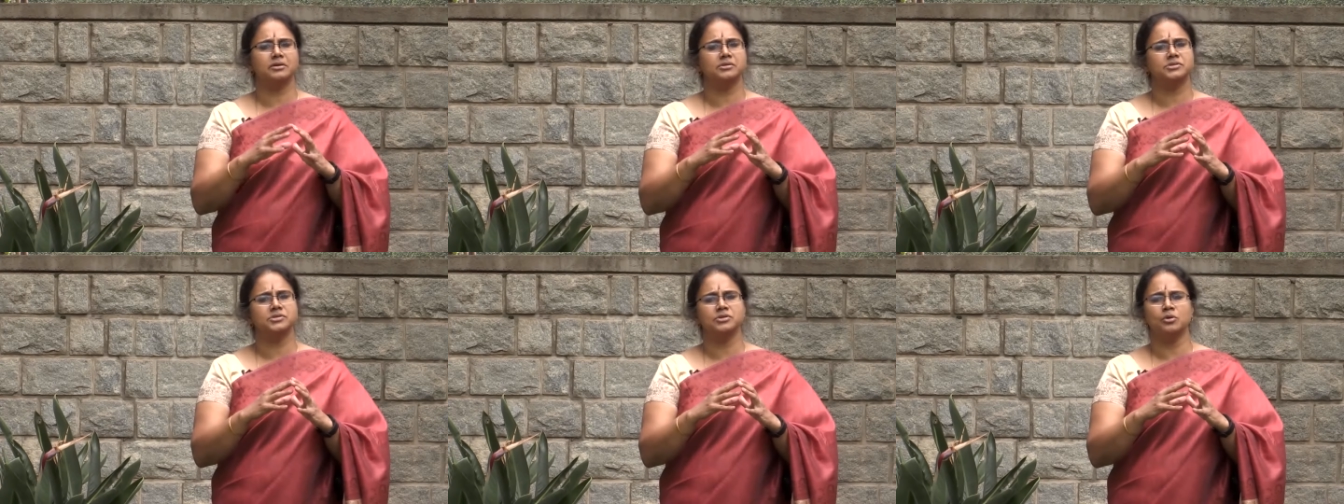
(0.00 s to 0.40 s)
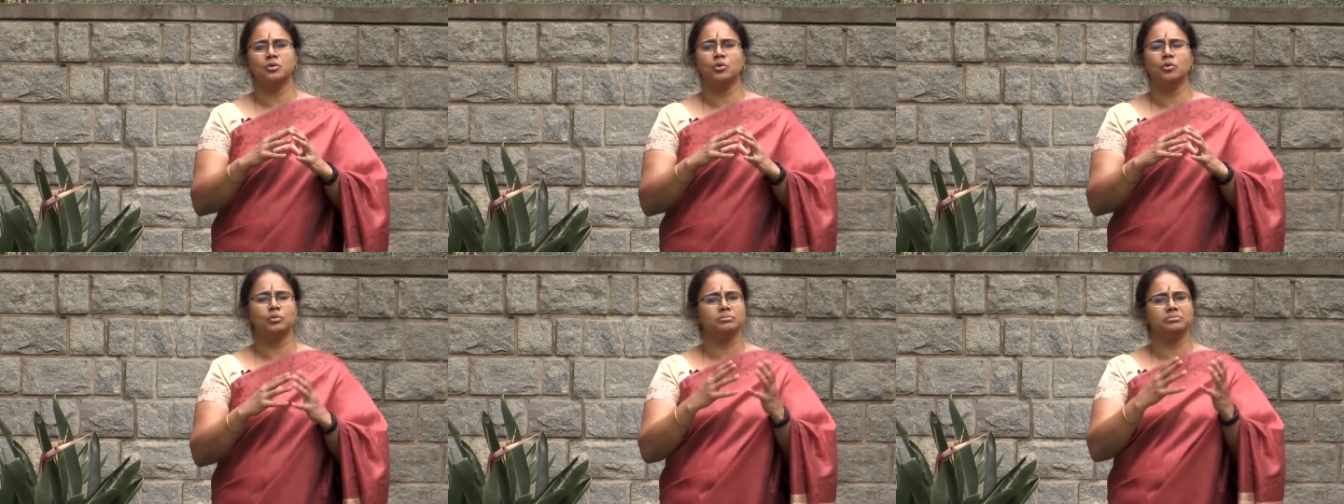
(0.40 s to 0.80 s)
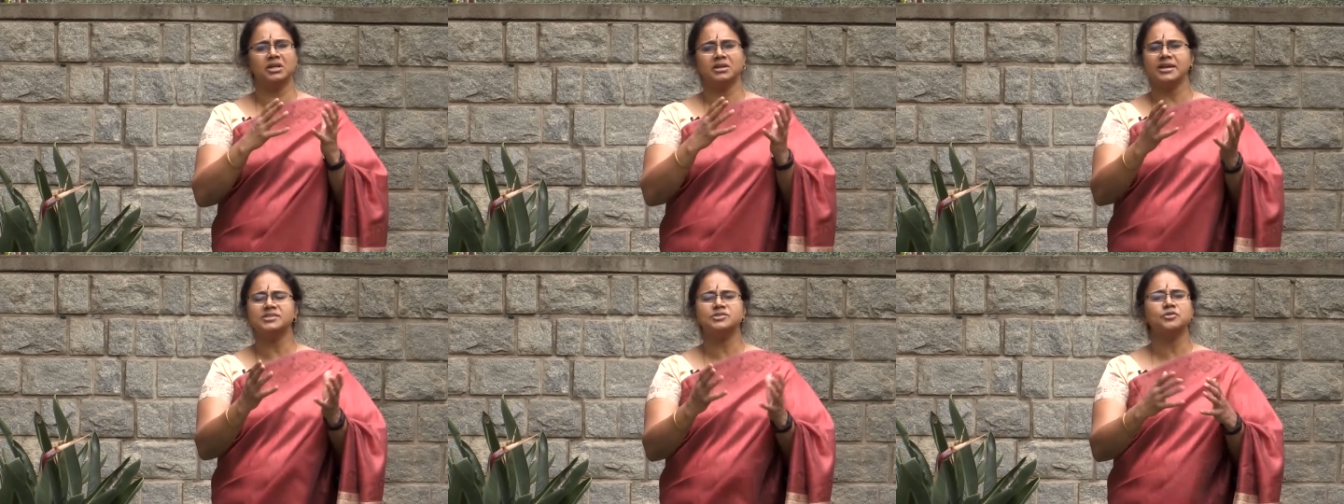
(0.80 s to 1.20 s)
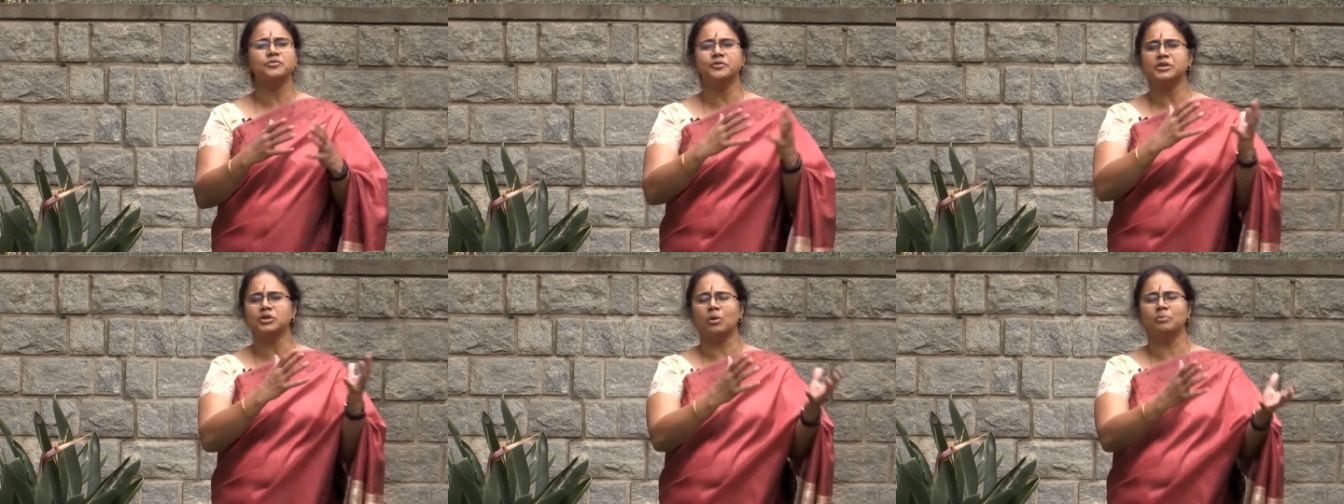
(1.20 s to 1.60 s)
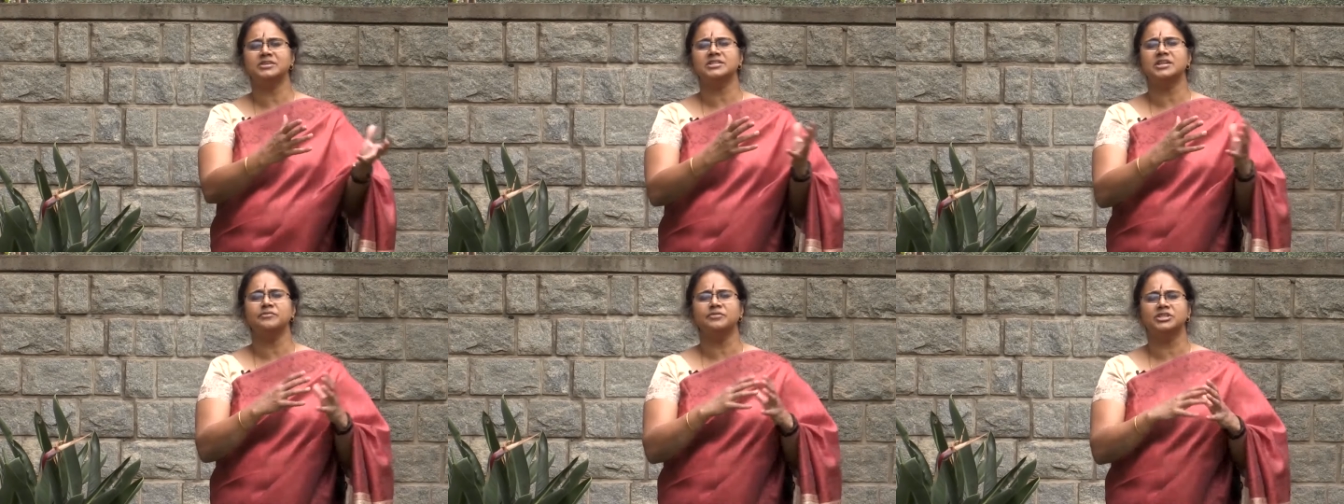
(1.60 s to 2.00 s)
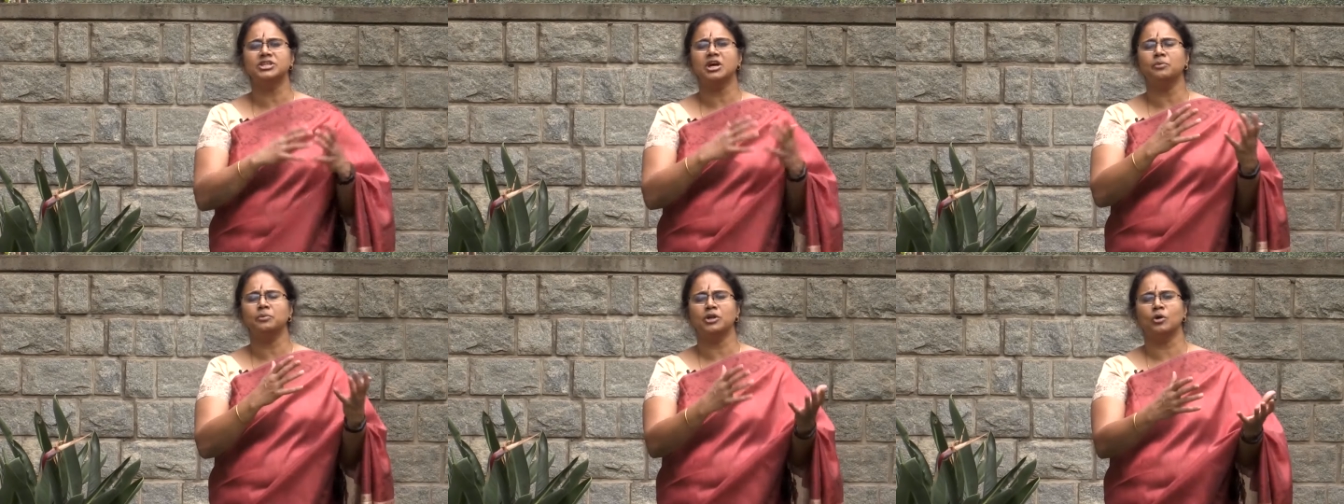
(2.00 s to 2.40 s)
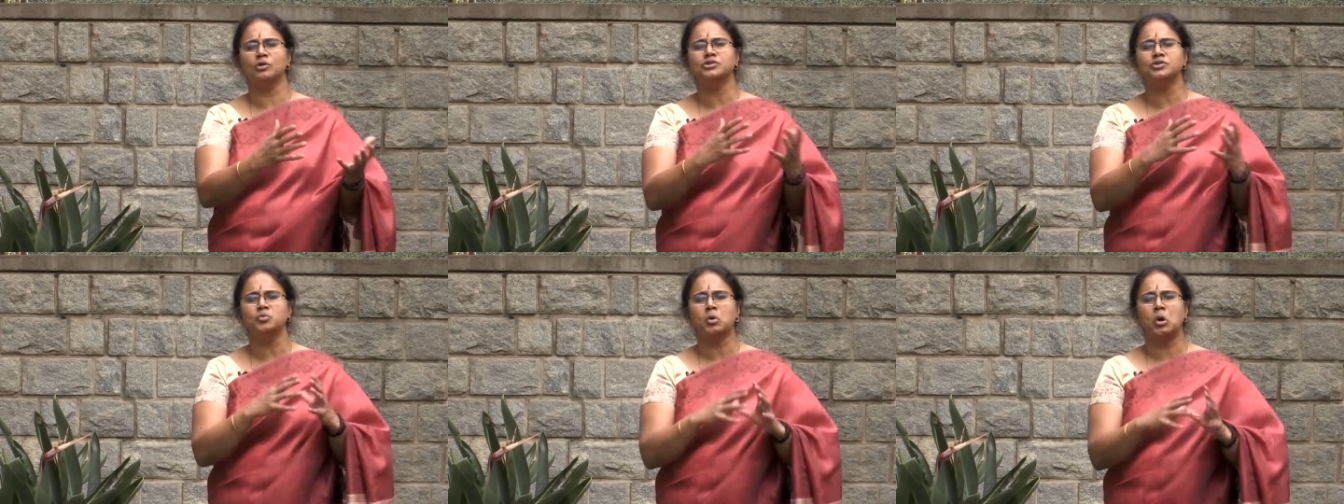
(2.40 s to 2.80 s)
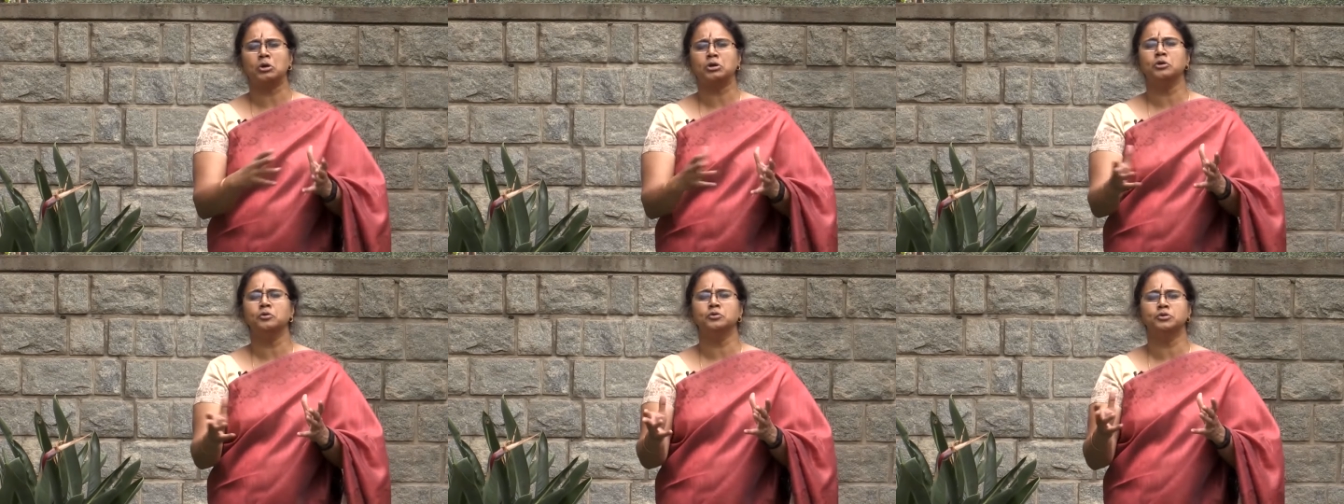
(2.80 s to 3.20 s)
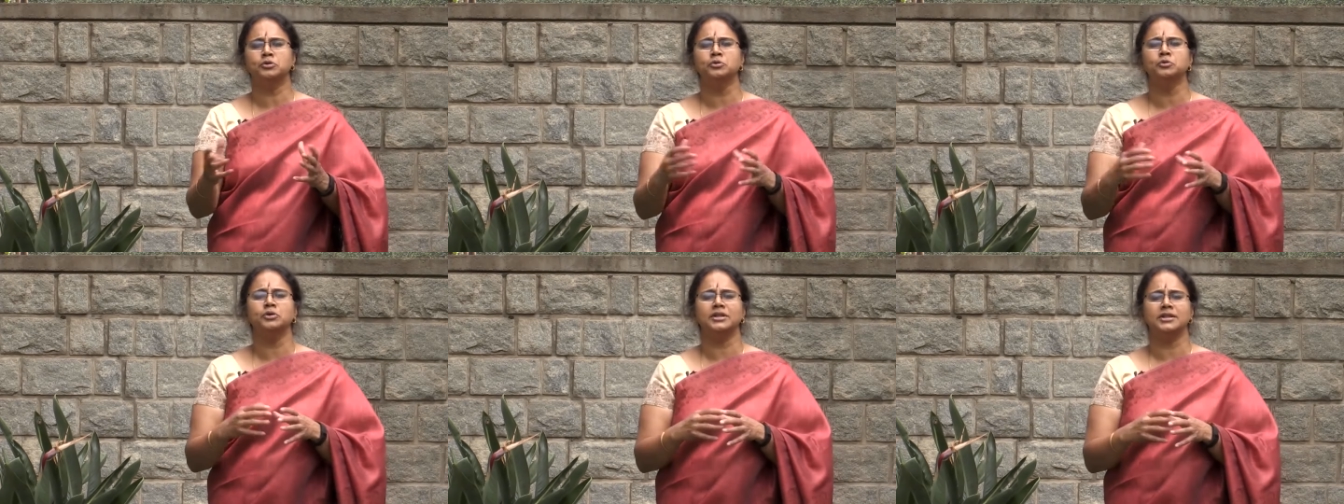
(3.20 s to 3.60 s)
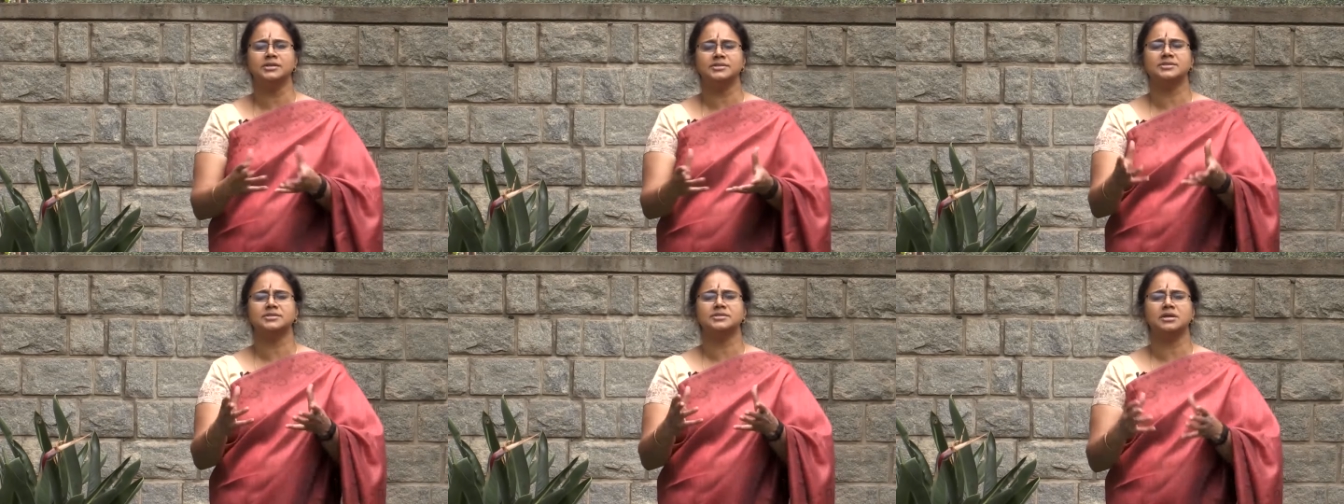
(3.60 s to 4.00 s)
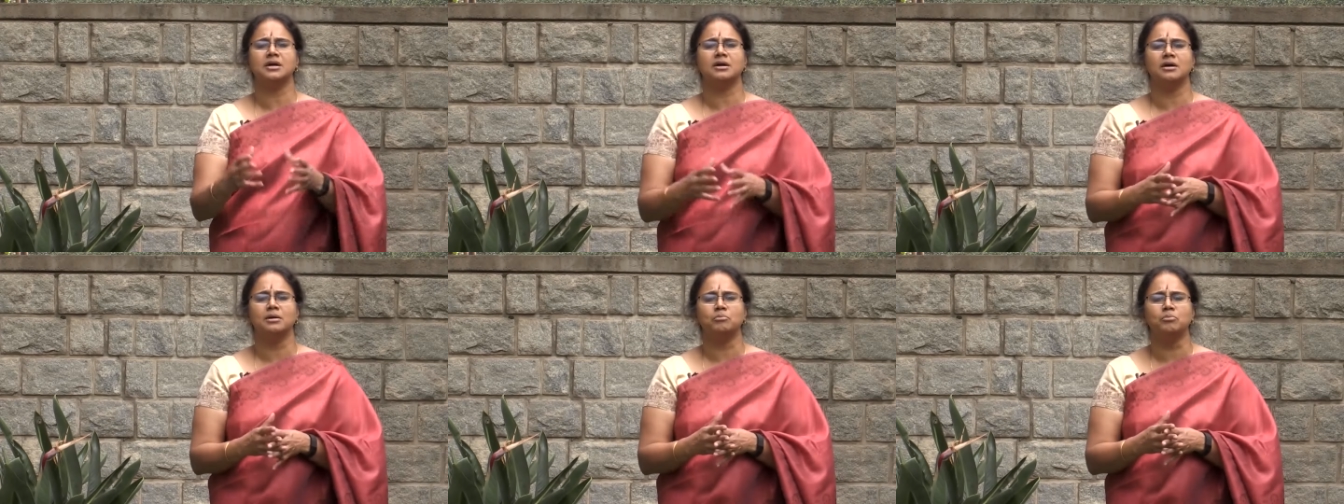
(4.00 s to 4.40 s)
So the rest of it obviously Vijaya will also walk you through in this uh,